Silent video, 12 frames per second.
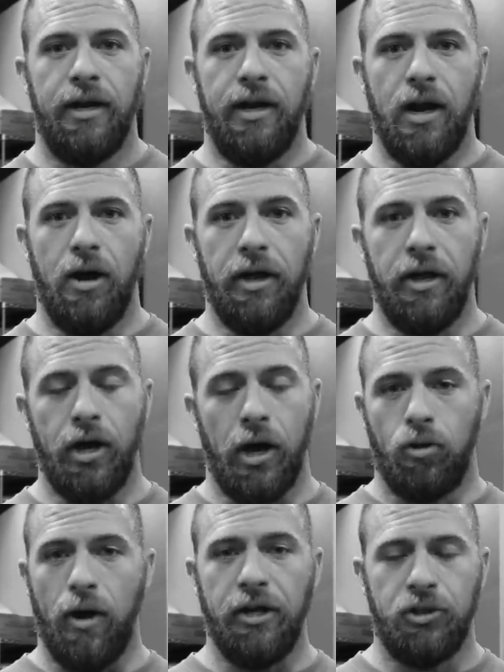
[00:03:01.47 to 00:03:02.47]
you know,
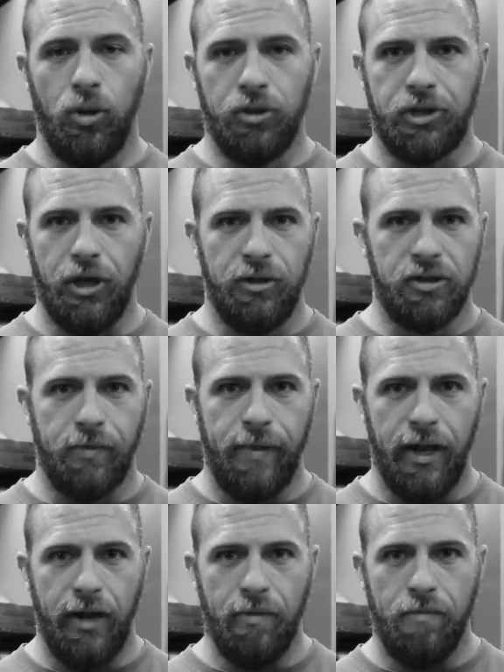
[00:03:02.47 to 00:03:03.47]
a great tool to use would
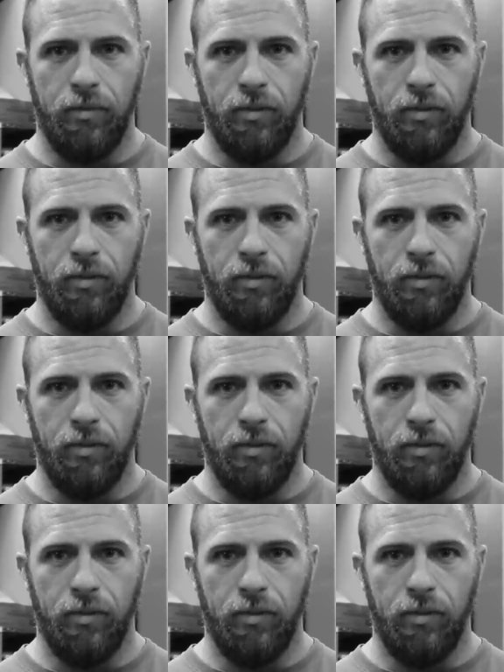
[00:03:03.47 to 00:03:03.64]
be